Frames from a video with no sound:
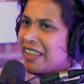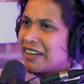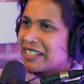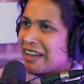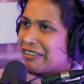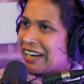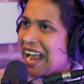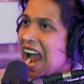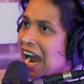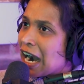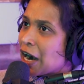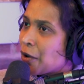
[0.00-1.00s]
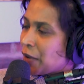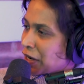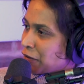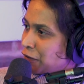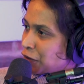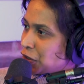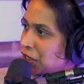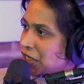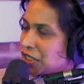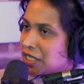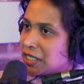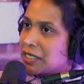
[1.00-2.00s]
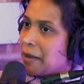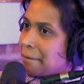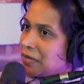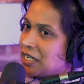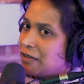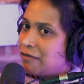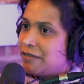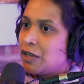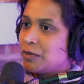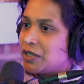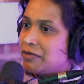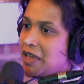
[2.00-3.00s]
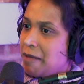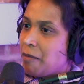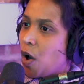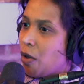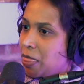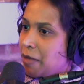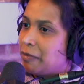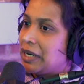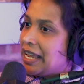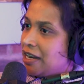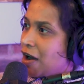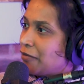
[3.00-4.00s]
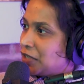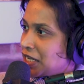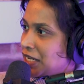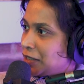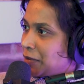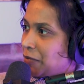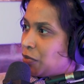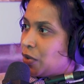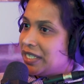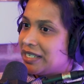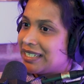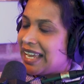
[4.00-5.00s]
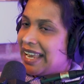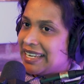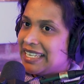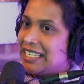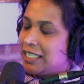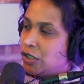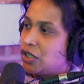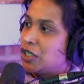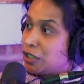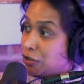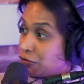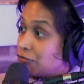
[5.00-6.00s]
There is that very harrowing footage that somebody filmed of him on the plane after he's been poisoned, and he's just